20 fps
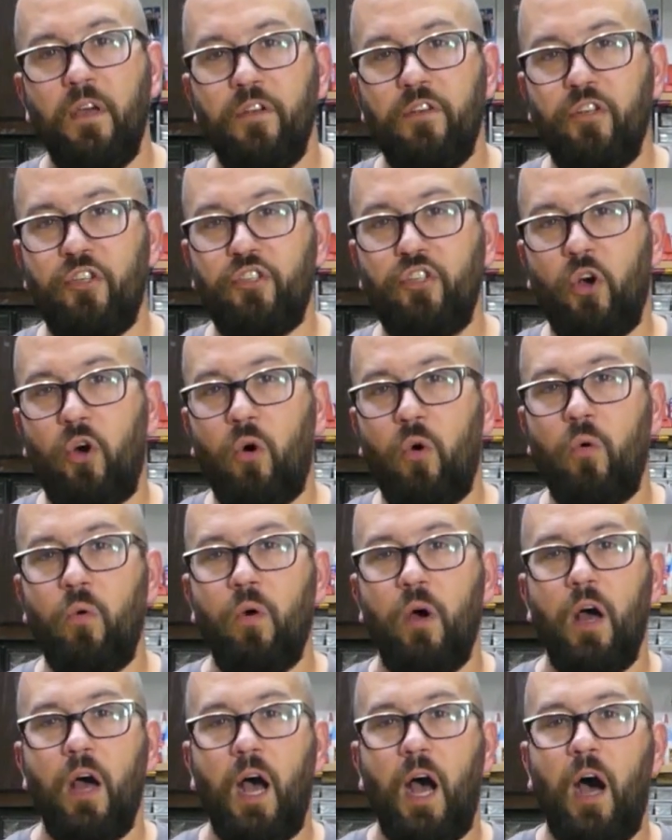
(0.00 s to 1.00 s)
to
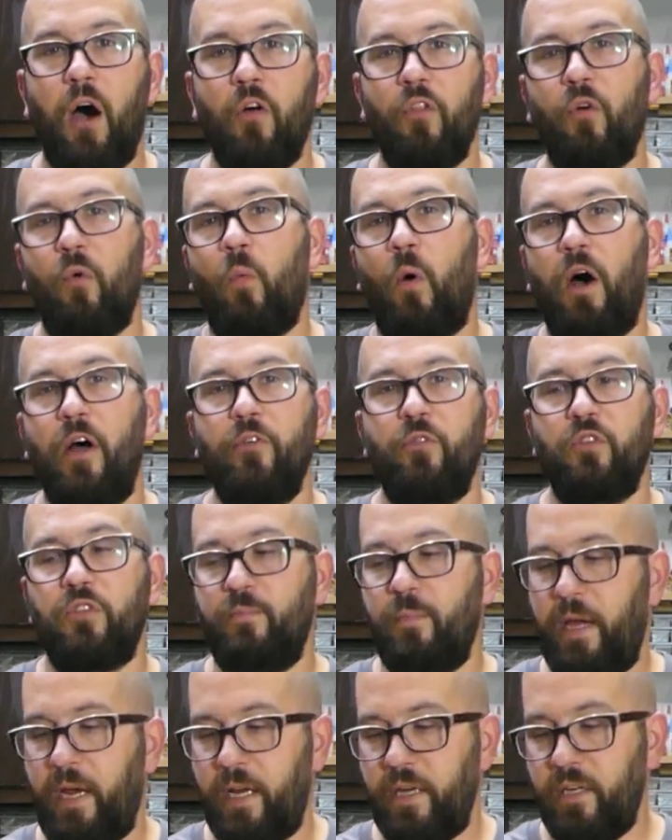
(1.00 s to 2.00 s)
show how the wand
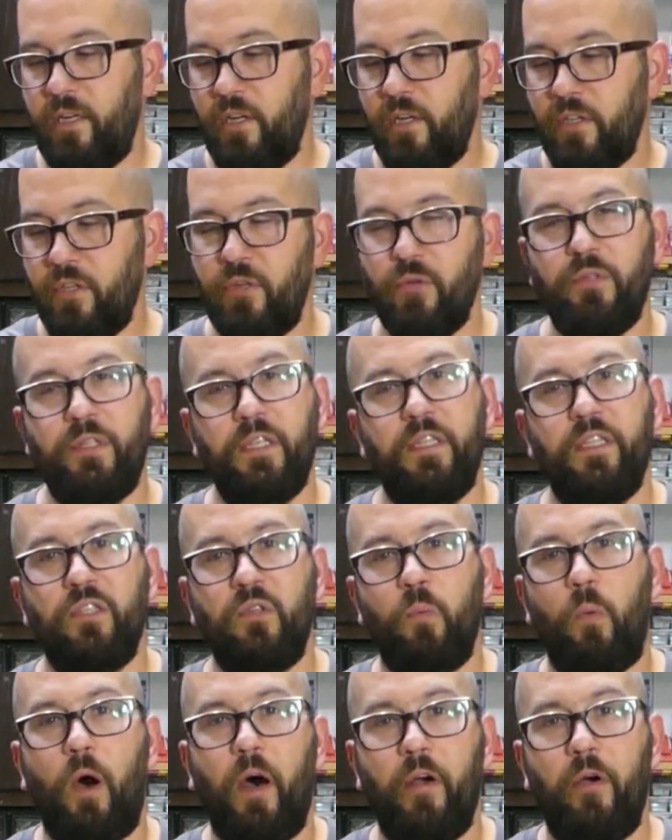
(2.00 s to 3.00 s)
was made using
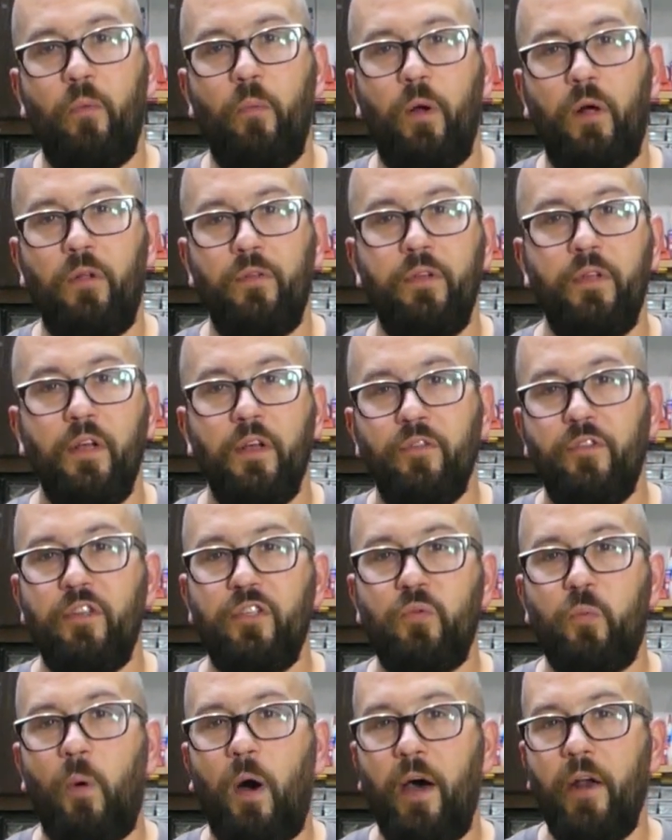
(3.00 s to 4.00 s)
this water weld.
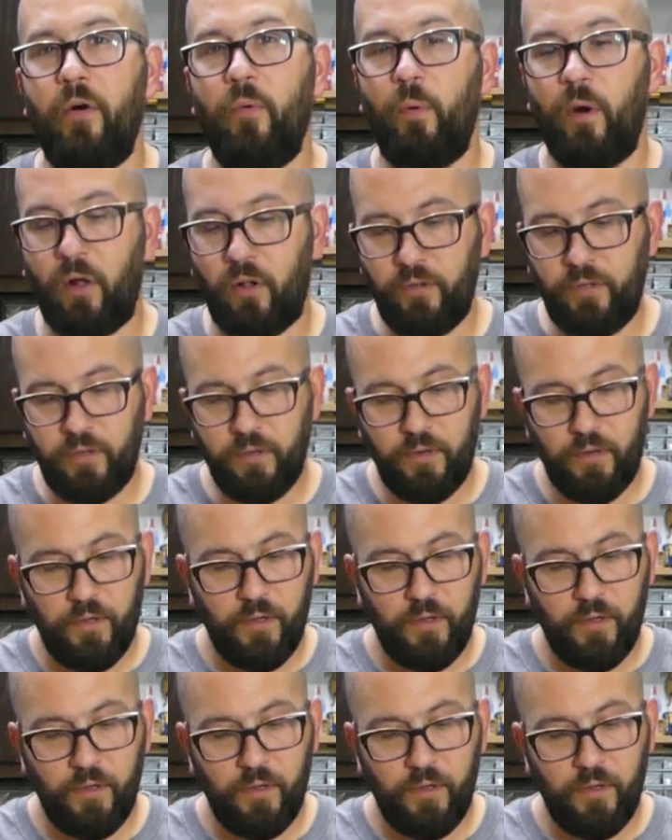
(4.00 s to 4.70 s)
This water weld,